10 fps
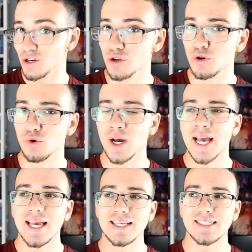do
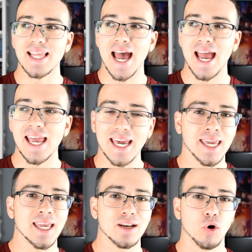is that it
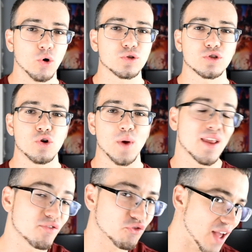can also
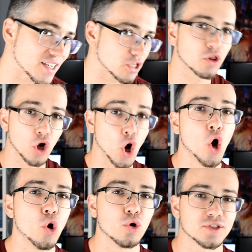infect the
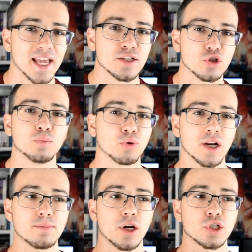host into
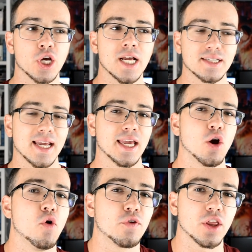pretty much taking
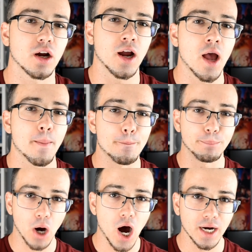over their
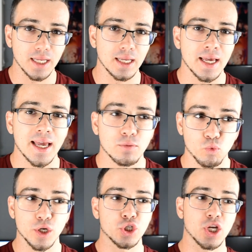body,
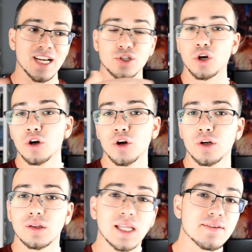which in
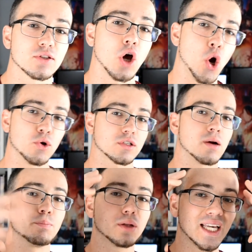turn leaves the host
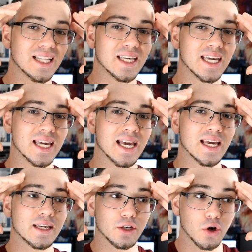completely, you